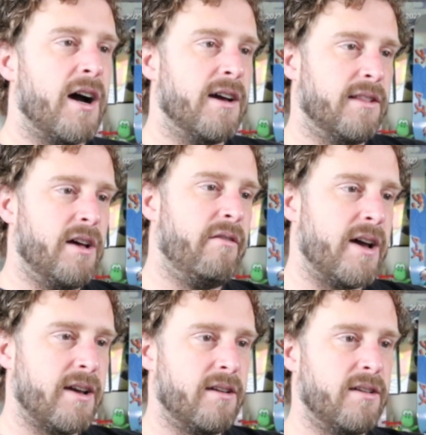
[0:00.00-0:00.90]
I love
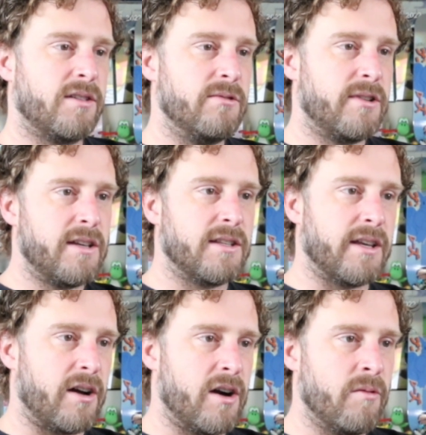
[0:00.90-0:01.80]
Haiganosuke's
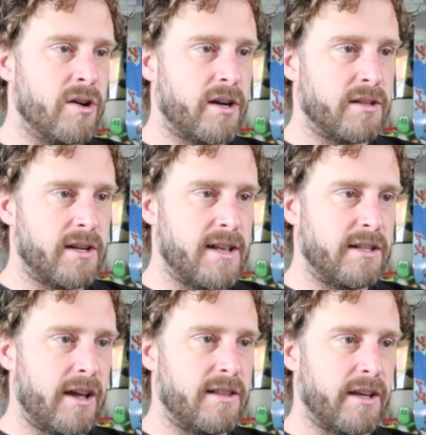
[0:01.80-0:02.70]
like artwork because it has
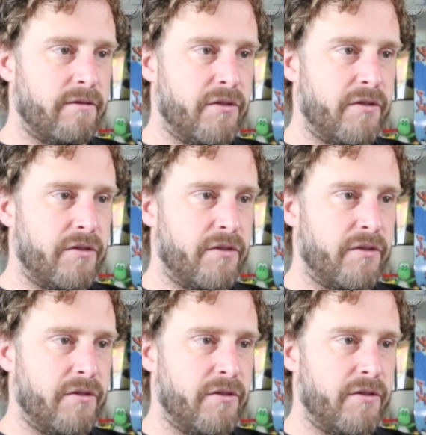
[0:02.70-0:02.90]
like it's like